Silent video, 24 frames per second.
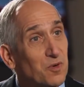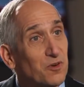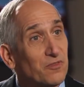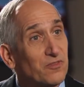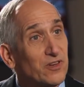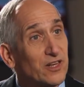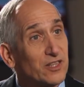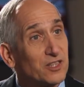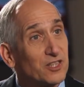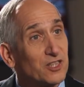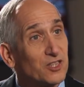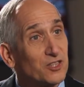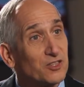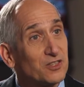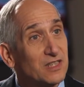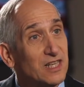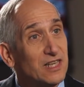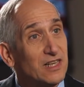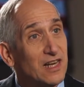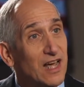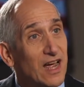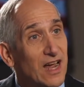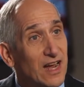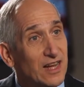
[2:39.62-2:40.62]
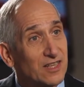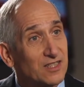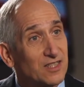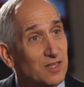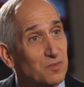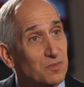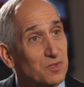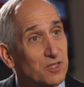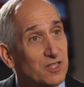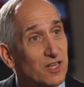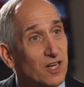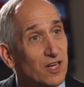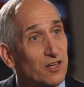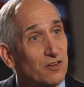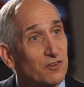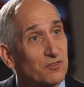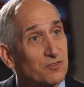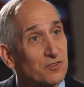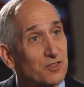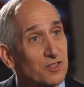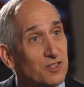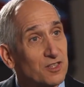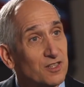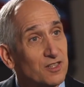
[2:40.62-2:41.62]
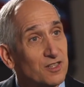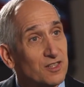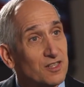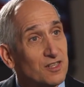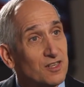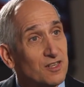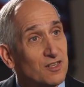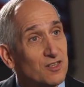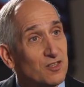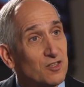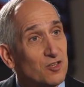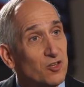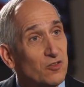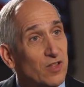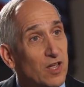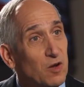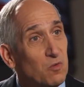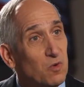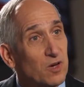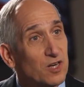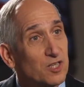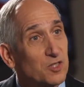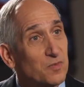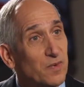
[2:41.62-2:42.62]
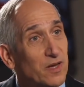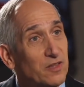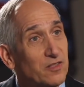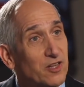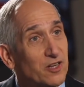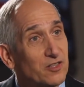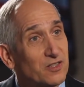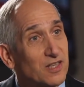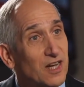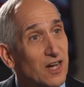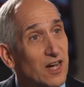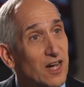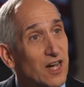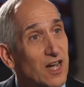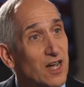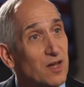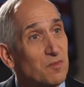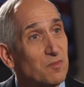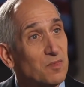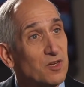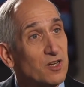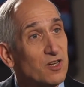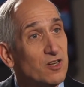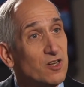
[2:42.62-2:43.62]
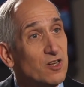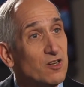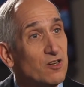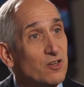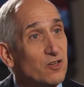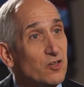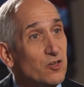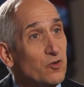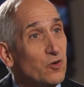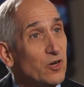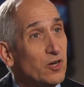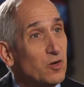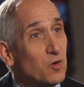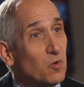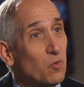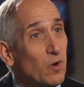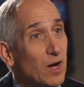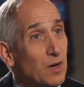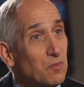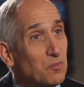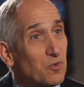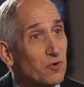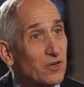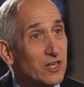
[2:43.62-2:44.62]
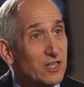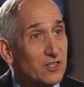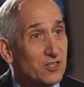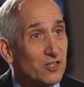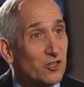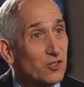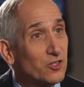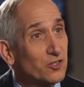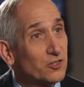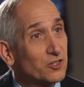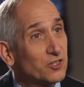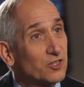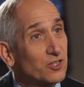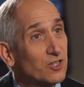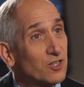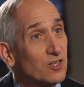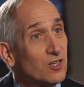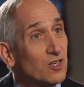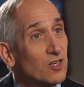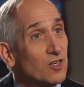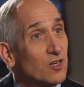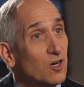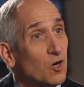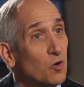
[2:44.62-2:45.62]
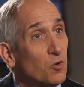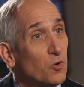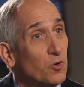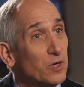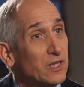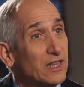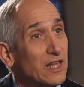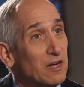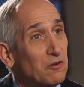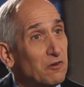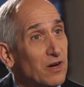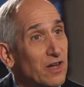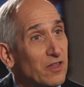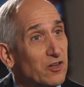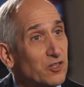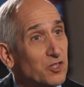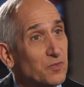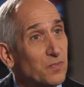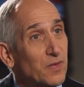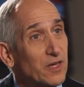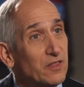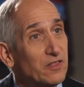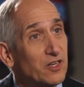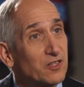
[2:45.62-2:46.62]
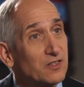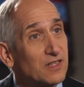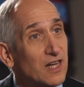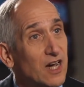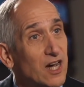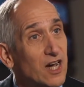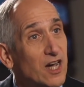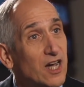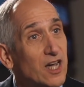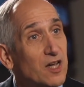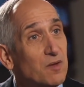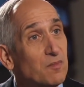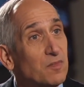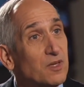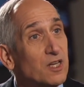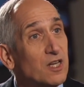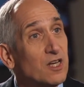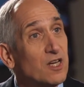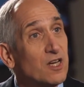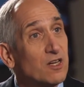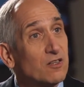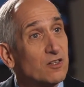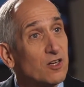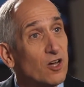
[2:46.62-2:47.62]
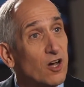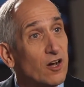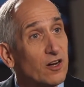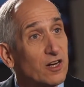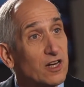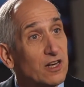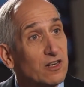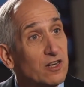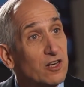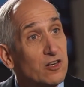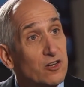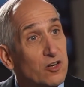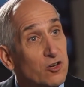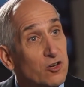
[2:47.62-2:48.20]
professionals need to ask themselves, do they want to spend their time doing web research, or would they rather spend their time talking to